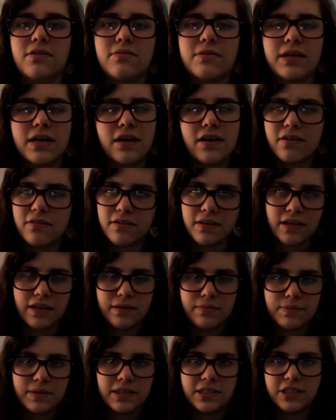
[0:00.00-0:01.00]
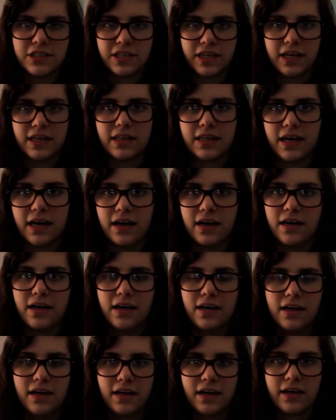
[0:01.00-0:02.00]
We all really appreciate that,
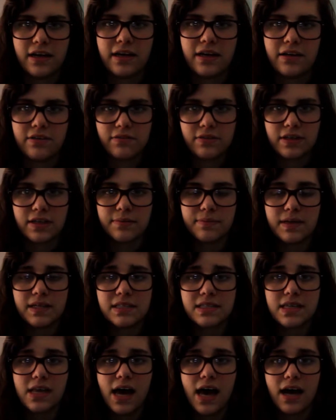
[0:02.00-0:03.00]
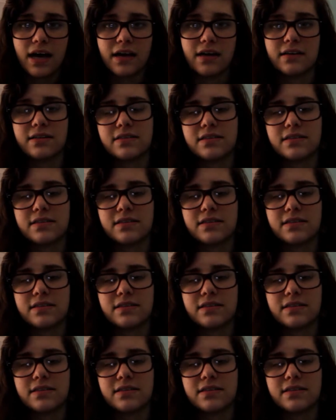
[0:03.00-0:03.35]
and it really means a lot.